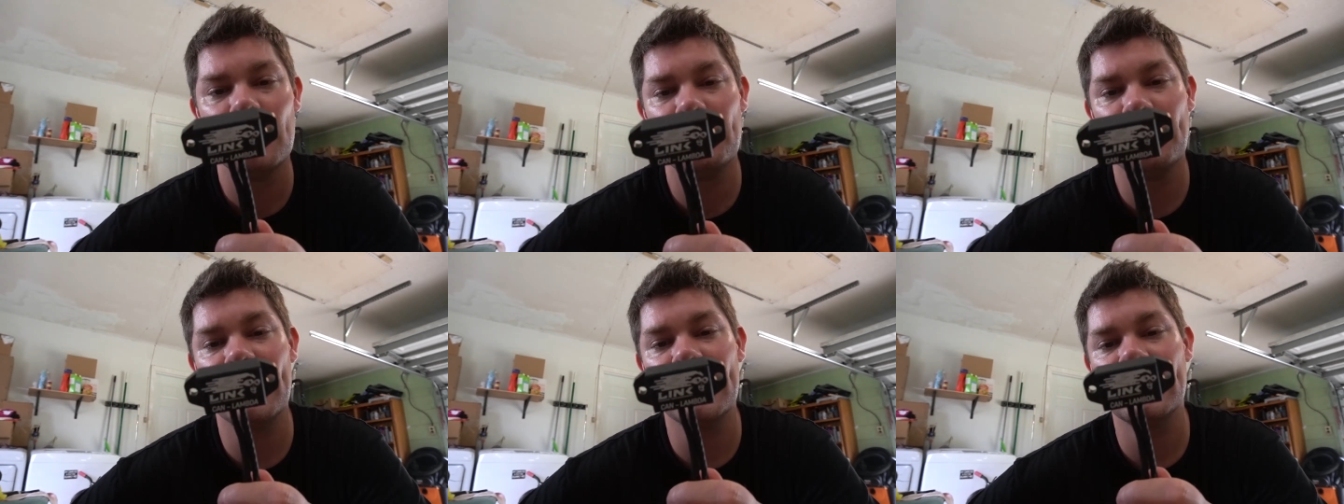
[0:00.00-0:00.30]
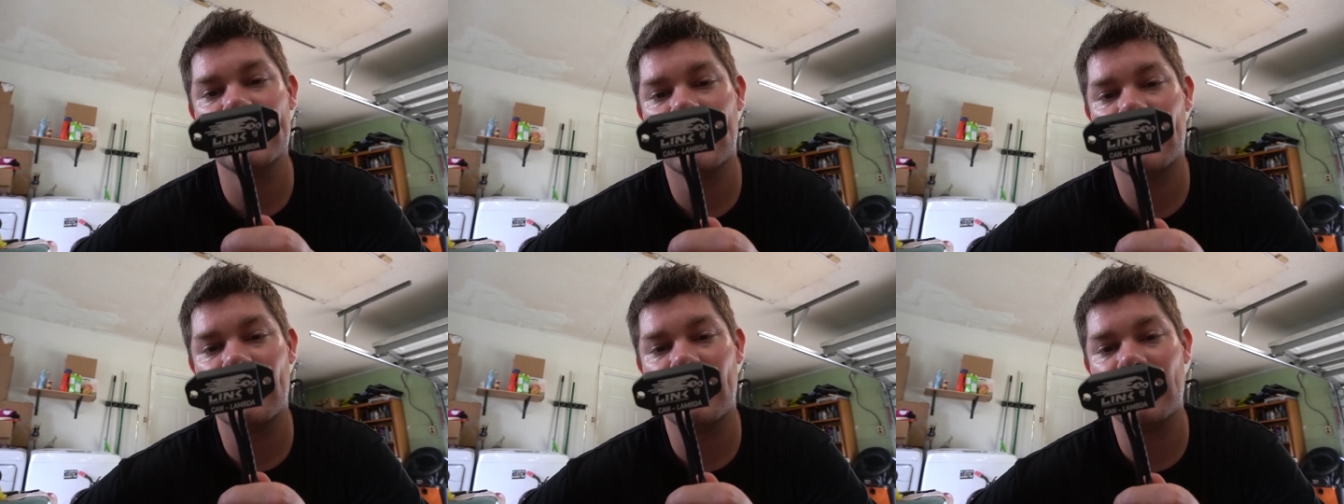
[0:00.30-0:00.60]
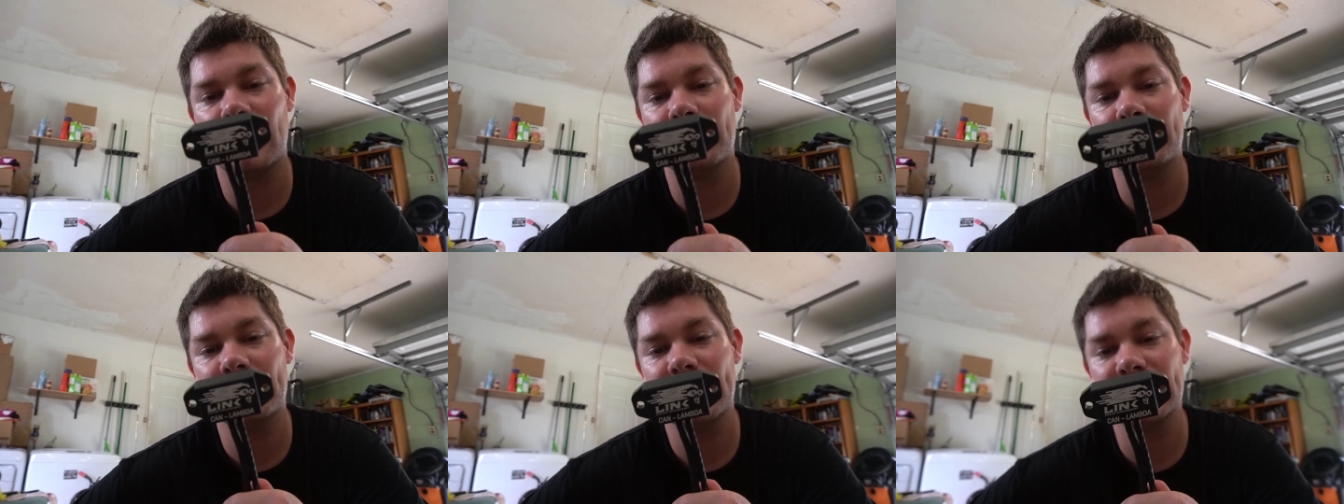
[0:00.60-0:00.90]
But
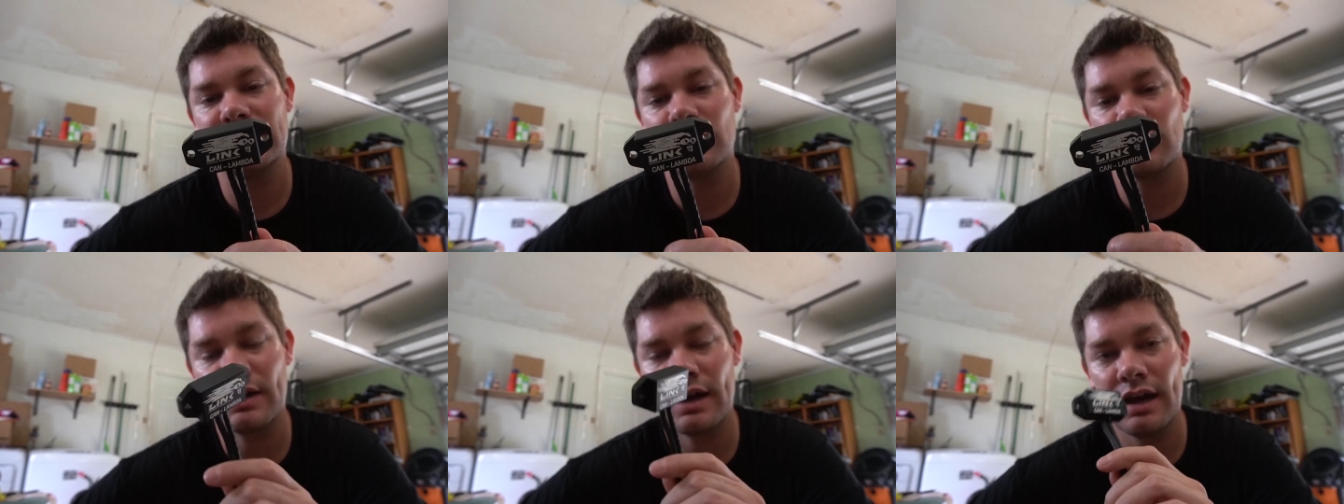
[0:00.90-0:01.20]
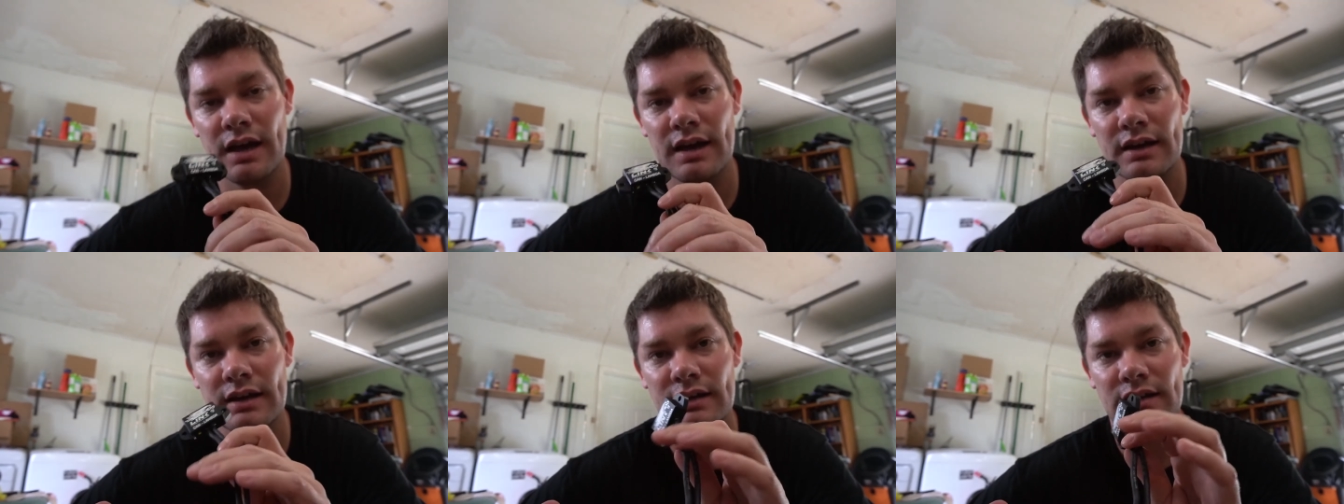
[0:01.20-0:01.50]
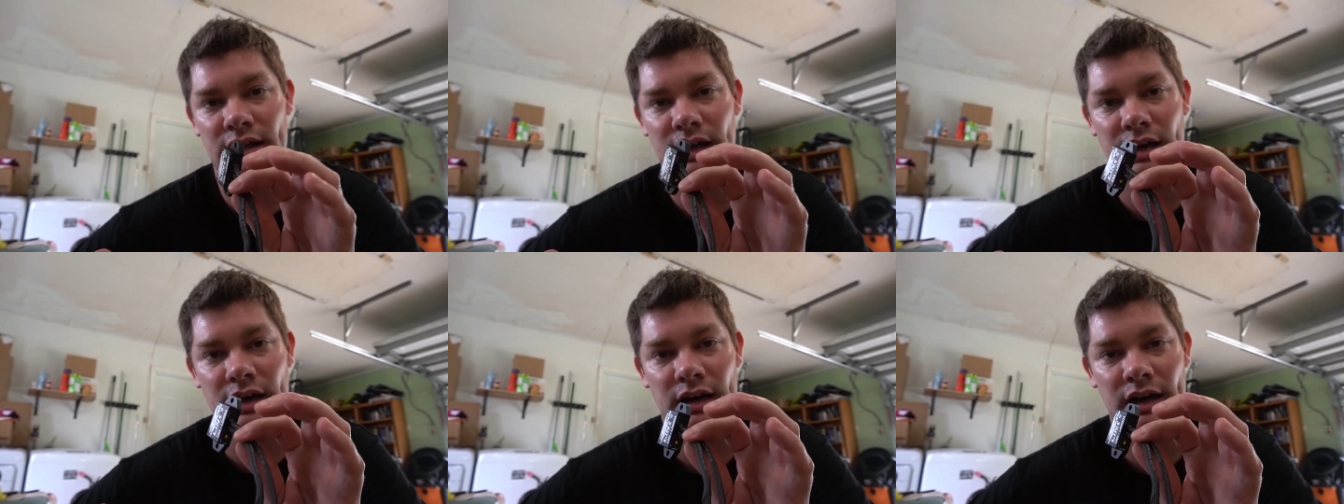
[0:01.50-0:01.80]
um, it's okay.
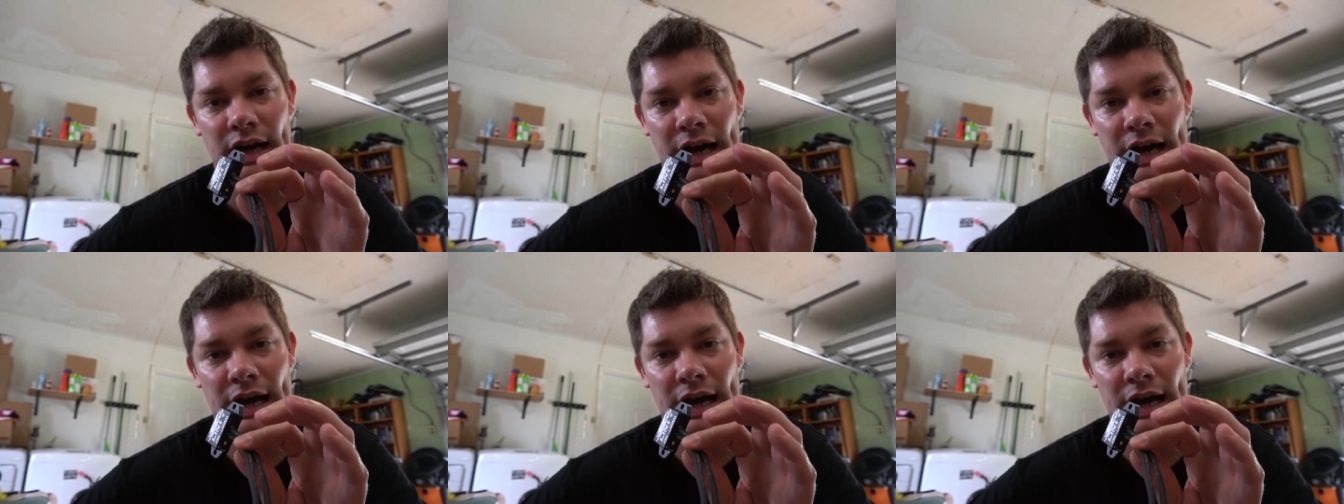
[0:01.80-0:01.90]
Uh,